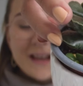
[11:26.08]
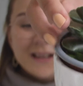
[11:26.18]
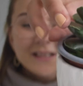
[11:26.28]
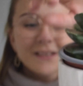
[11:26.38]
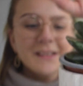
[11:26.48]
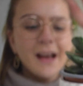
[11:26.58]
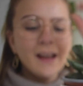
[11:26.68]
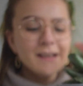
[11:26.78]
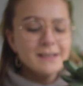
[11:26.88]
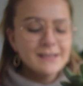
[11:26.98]
So that
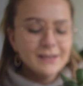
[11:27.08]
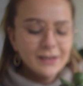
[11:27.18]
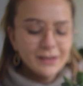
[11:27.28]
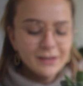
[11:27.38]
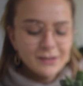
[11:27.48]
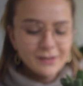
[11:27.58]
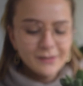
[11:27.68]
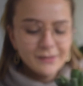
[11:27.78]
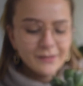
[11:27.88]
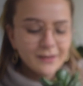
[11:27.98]
is
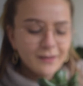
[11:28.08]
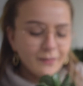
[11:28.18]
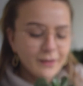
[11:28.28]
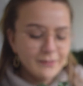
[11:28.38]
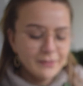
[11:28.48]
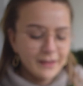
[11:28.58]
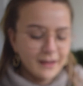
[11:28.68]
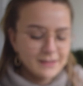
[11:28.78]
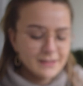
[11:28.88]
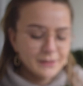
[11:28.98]
cute. I can't wait for
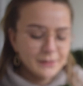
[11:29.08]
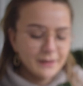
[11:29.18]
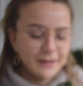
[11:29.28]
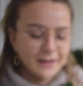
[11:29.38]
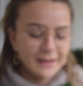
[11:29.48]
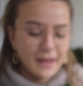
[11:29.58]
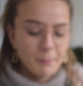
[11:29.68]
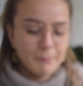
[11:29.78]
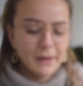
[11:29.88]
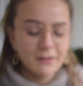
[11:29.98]
that to
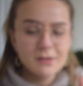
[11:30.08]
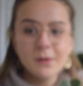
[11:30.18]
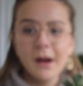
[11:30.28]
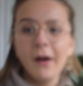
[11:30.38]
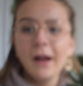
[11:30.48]
get bigger as well.